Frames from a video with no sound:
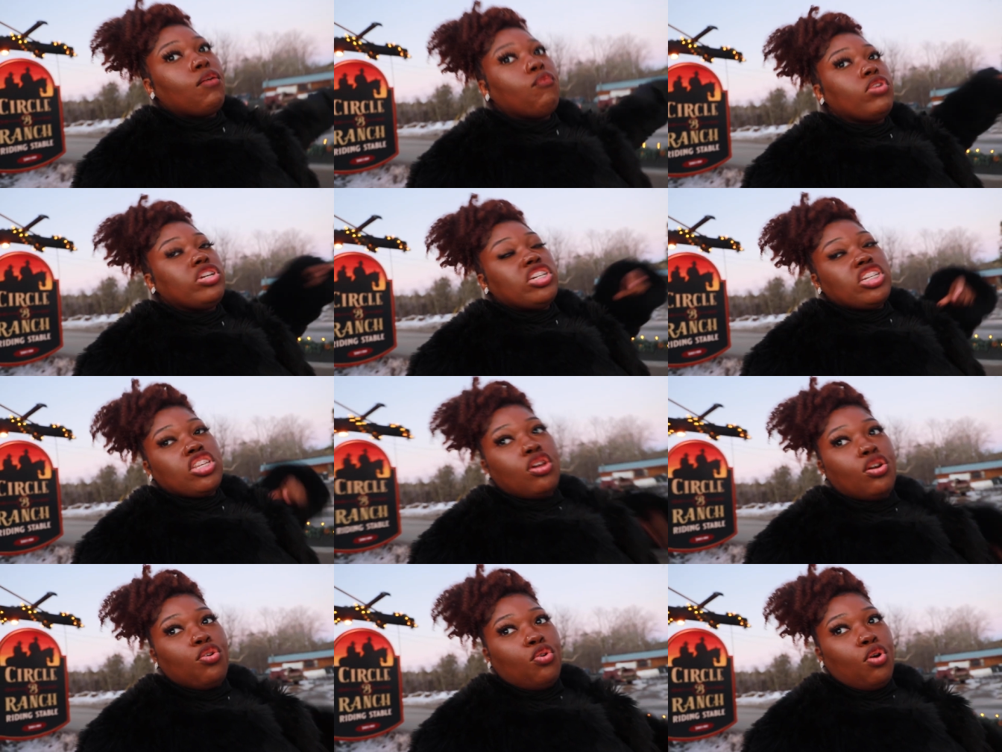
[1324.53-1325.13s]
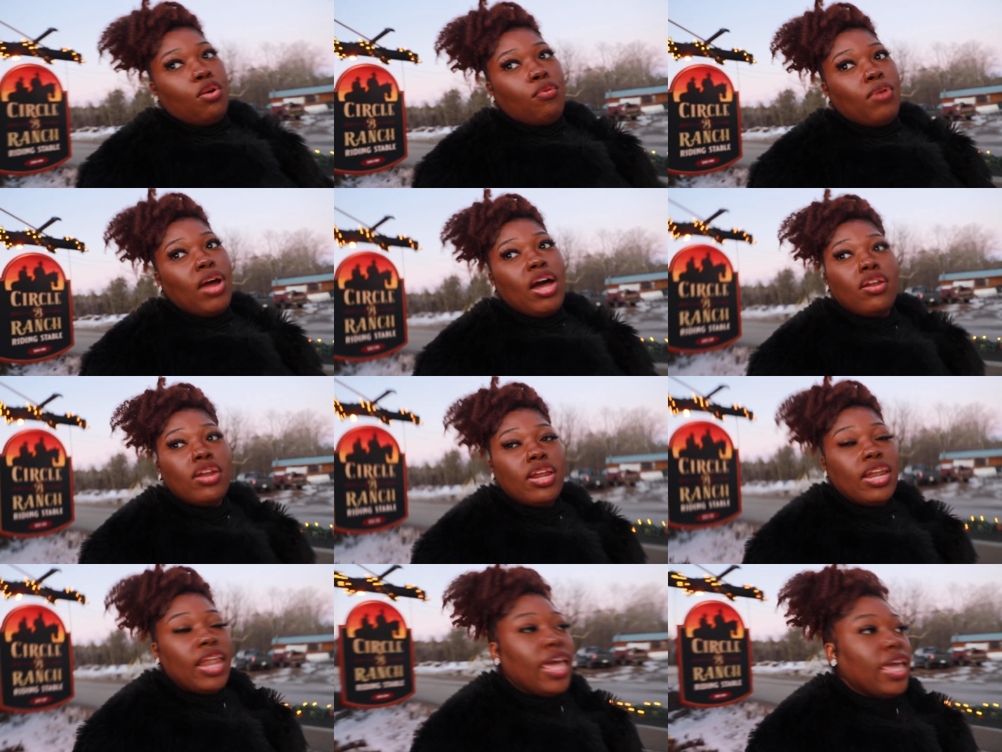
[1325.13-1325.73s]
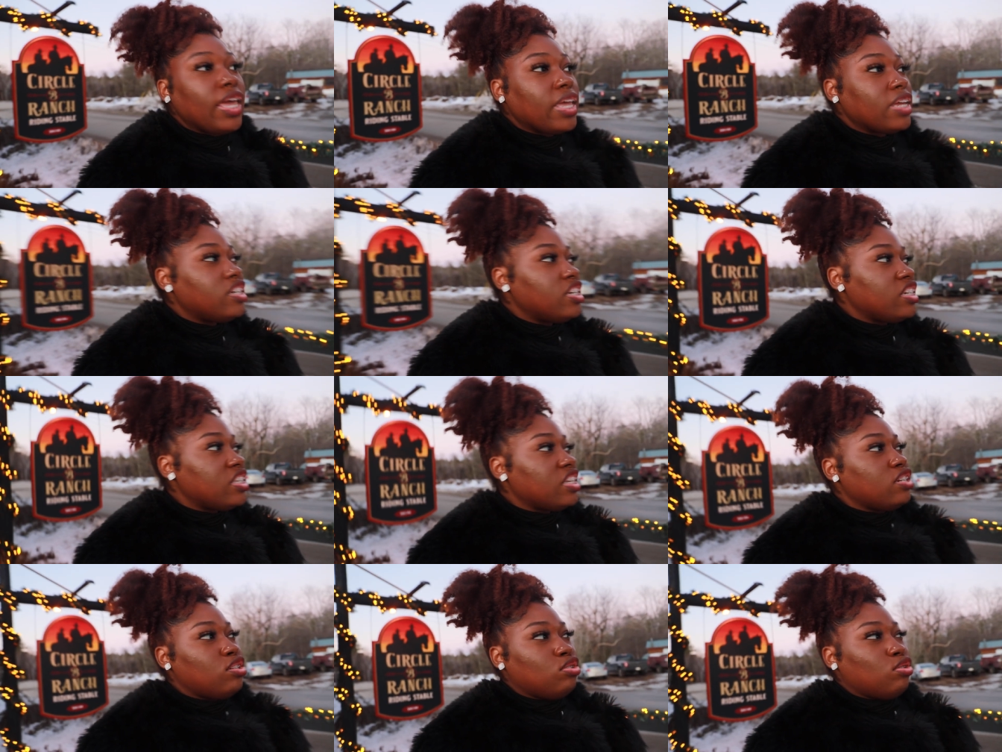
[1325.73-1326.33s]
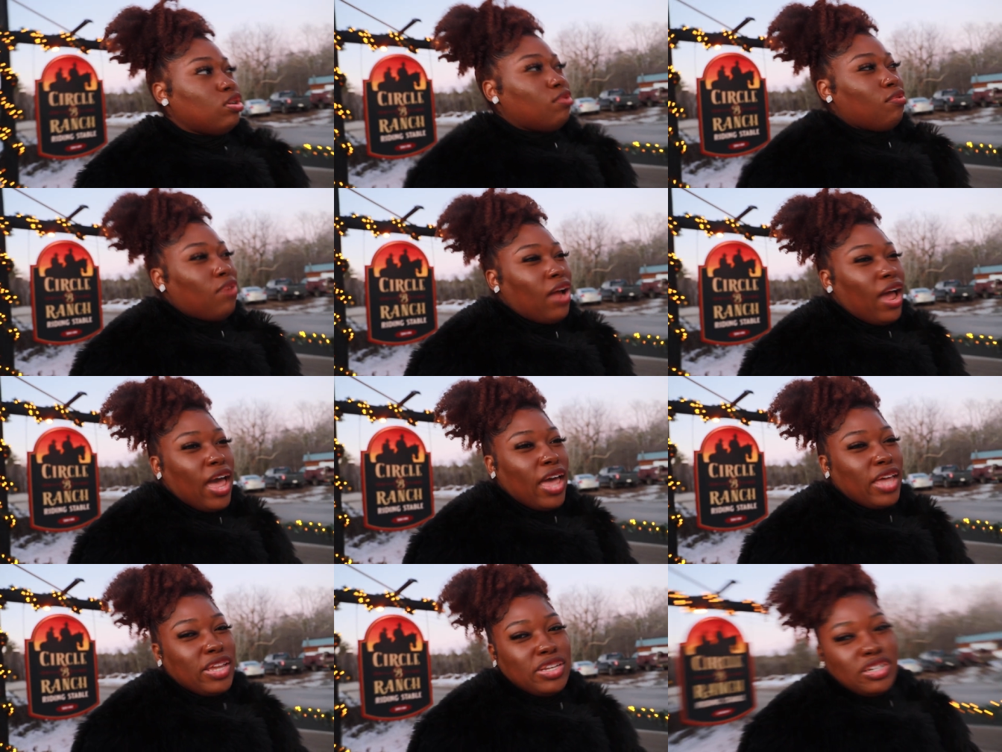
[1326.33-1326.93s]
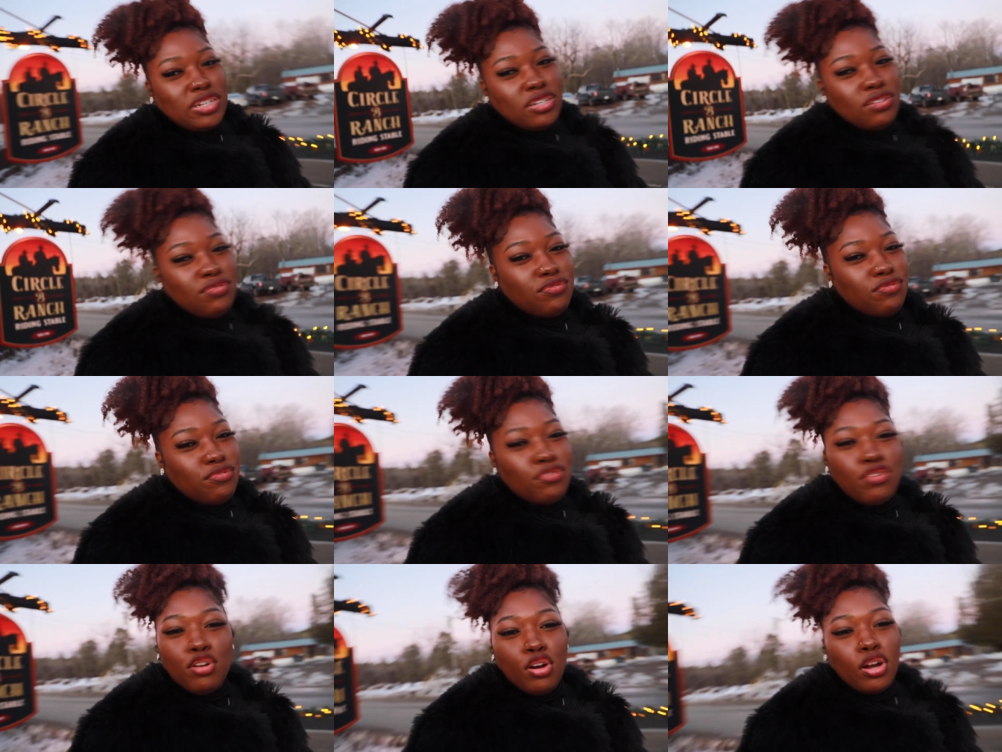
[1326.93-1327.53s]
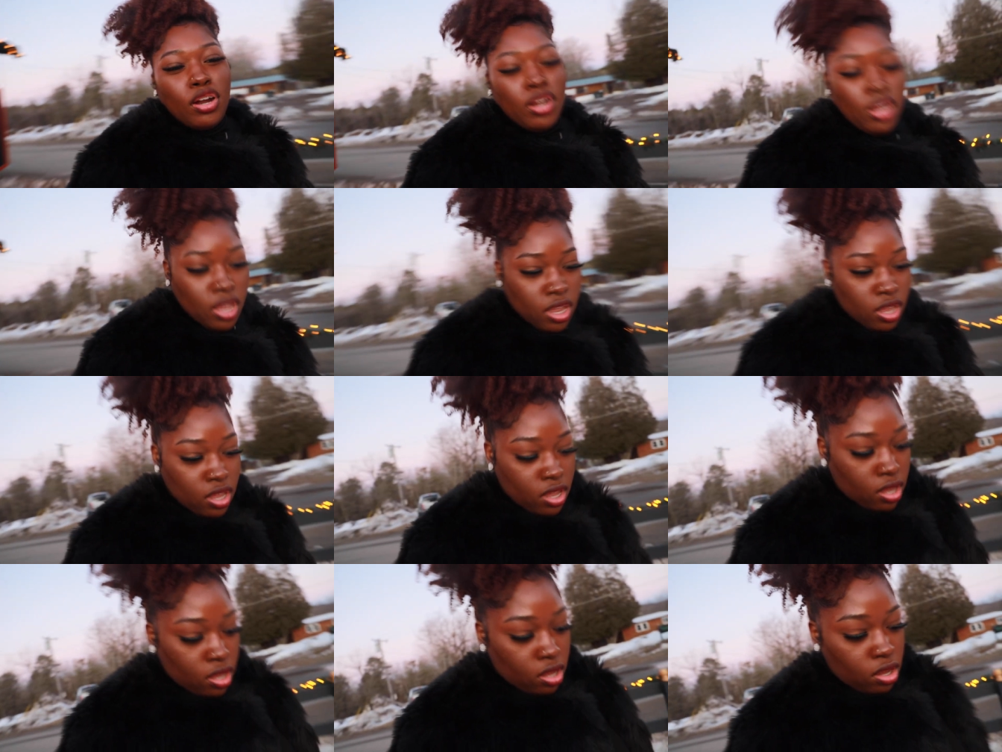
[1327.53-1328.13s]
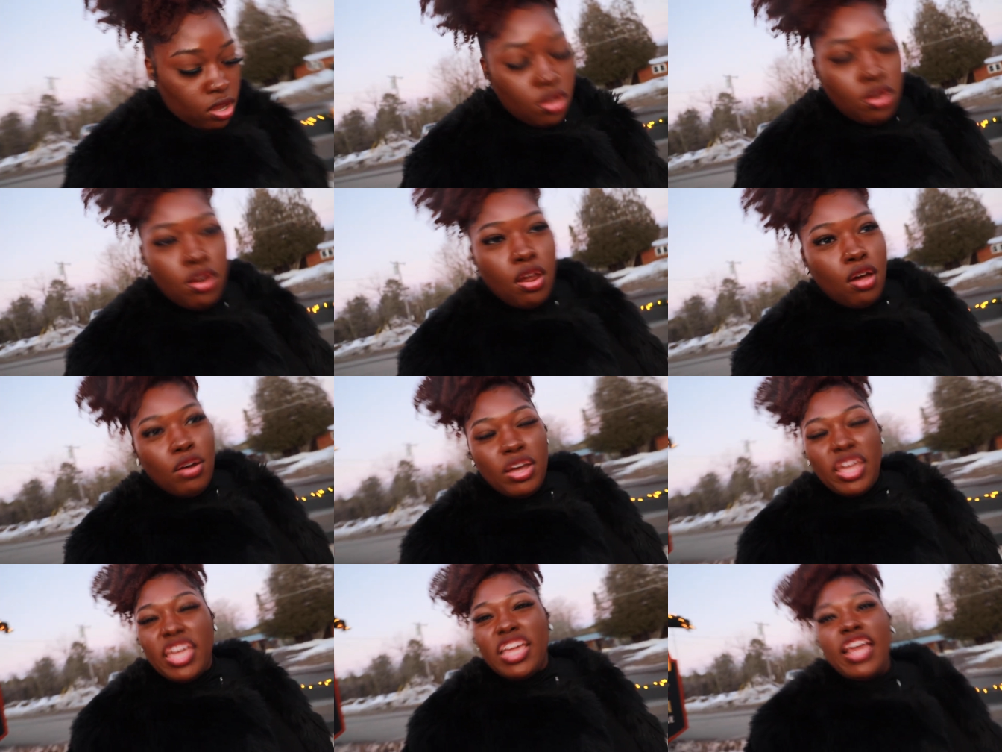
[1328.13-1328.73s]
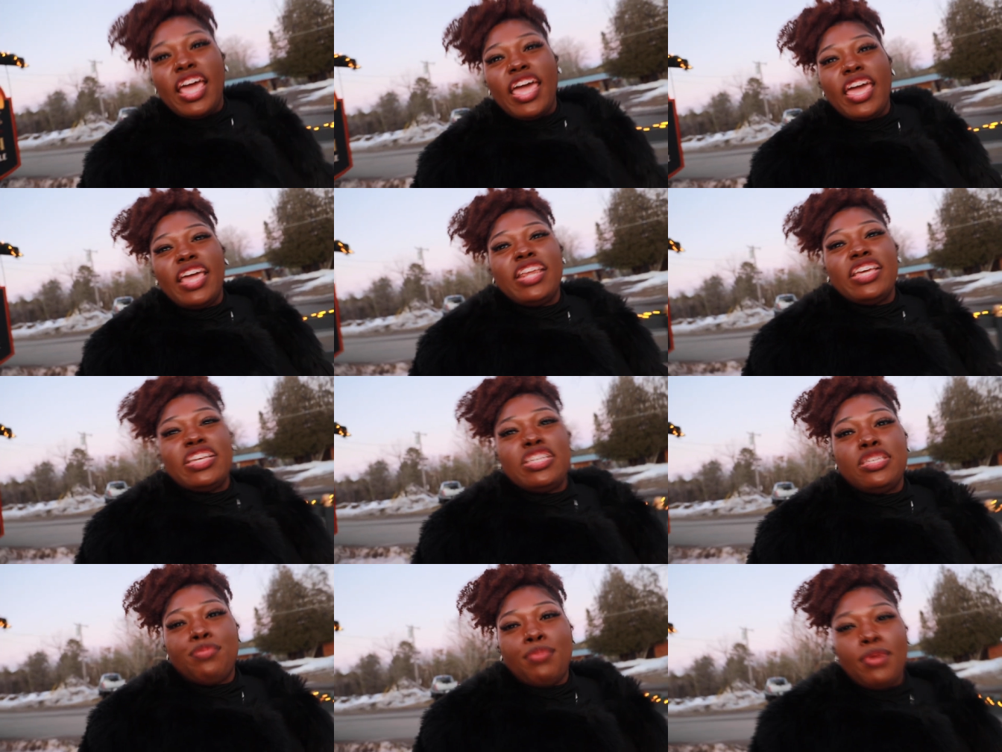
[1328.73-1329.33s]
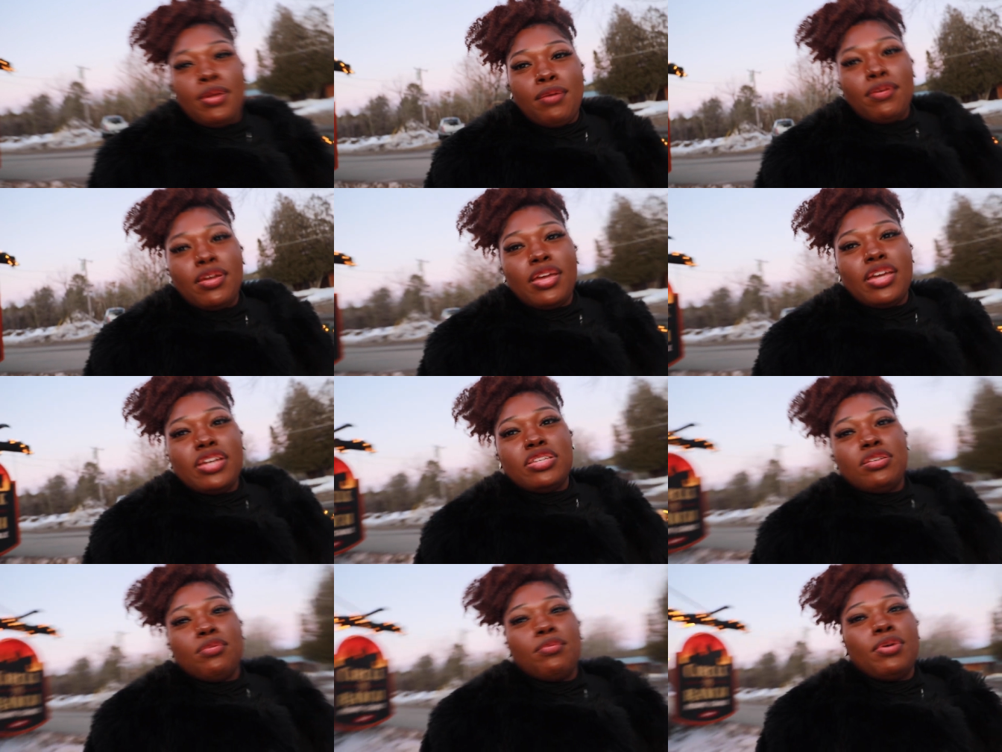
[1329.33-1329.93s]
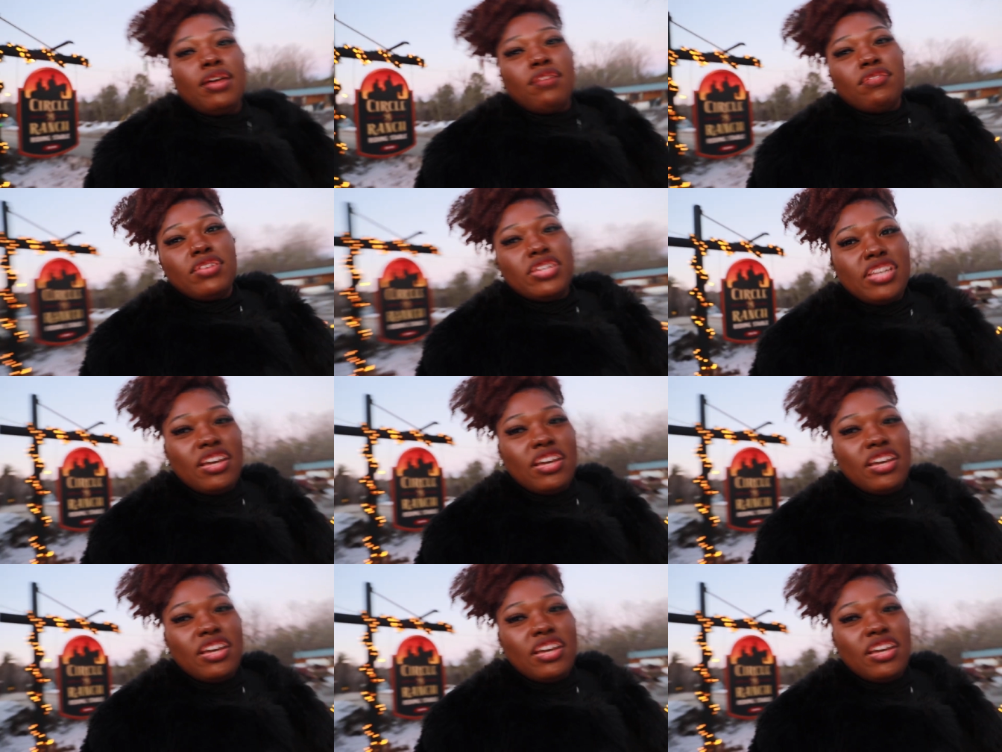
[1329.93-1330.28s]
and we're just gonna go around the lake and just enjoy the ride. It's just for, you know, it, an experience or whatever.